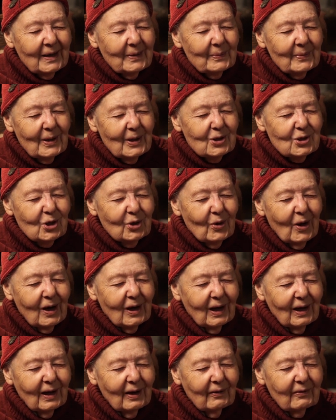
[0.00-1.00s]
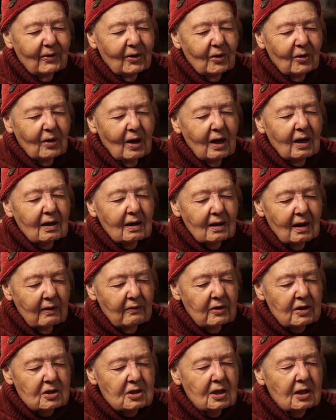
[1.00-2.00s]
Bless you all. I love you.
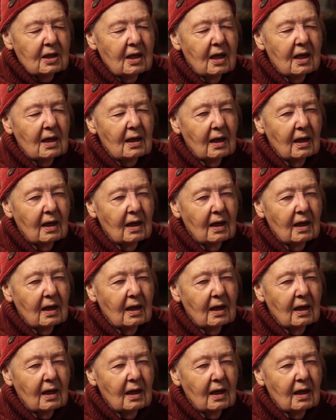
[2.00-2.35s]
Love is the key.